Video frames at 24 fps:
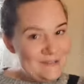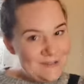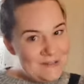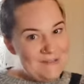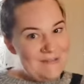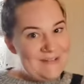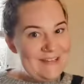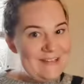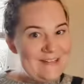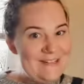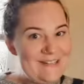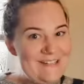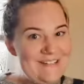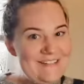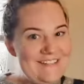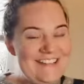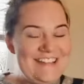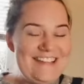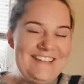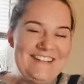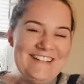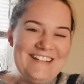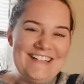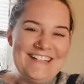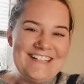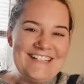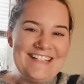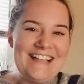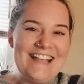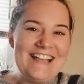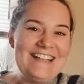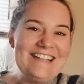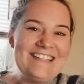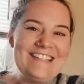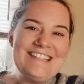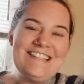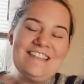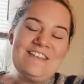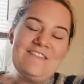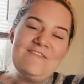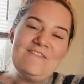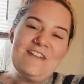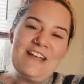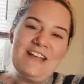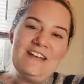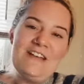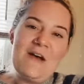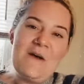what you're doing, your niche clients, to
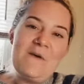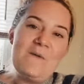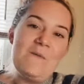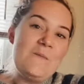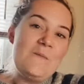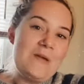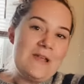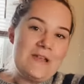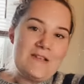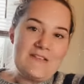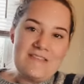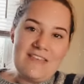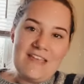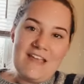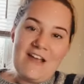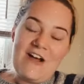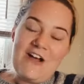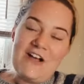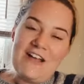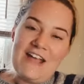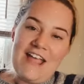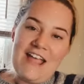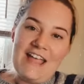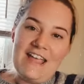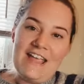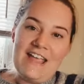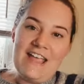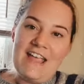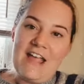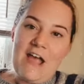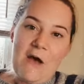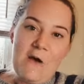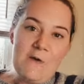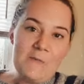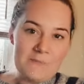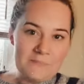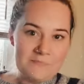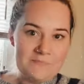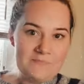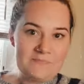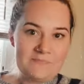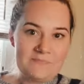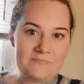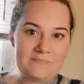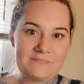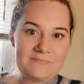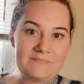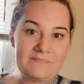find out where they are hanging out.
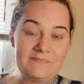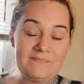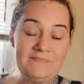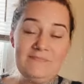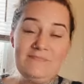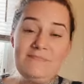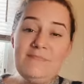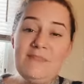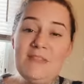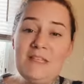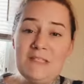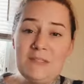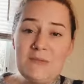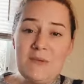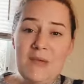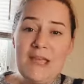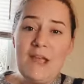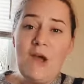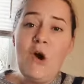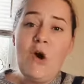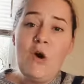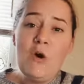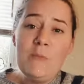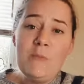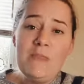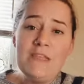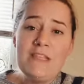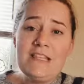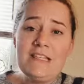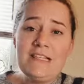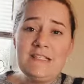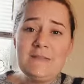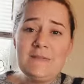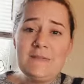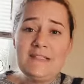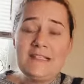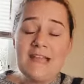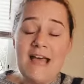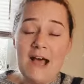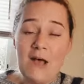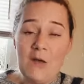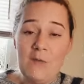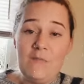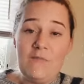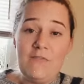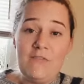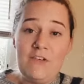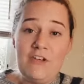So I hope that this was
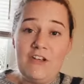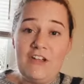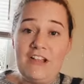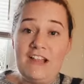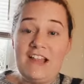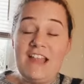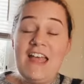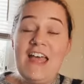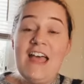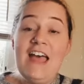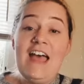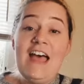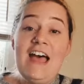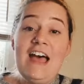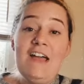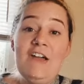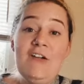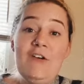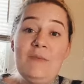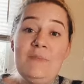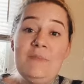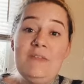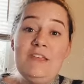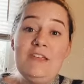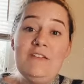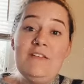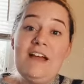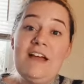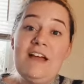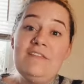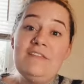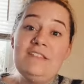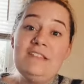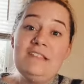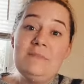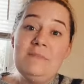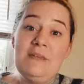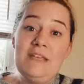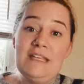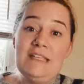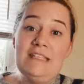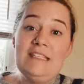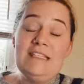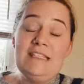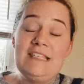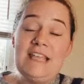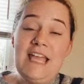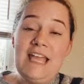helpful. I hope that you have some
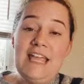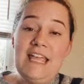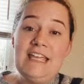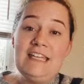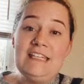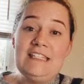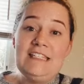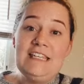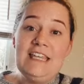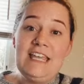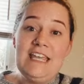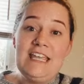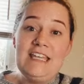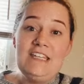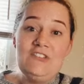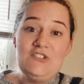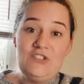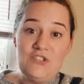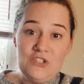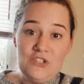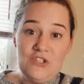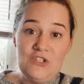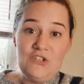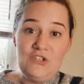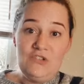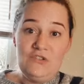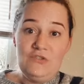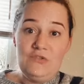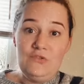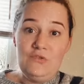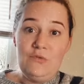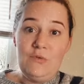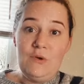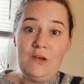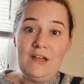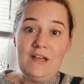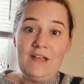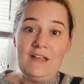insight into